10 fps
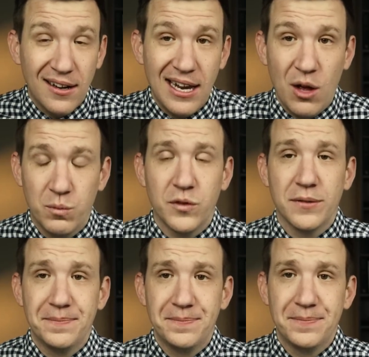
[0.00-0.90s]

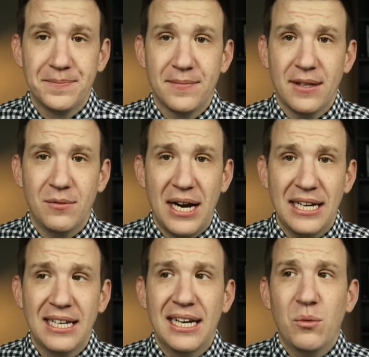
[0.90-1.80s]
unhelpful,
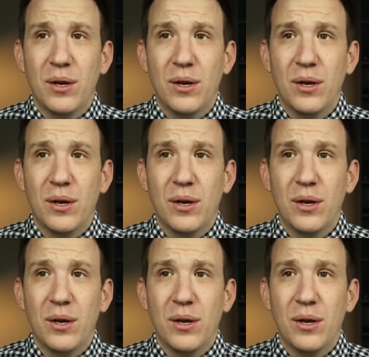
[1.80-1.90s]
right?